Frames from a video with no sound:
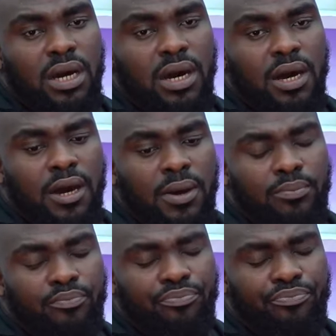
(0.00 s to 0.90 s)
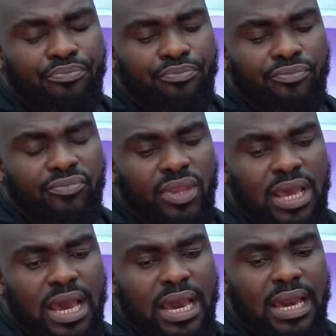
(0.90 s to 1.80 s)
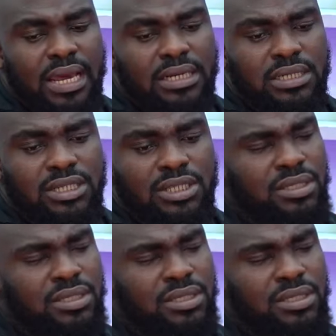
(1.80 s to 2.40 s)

Um, and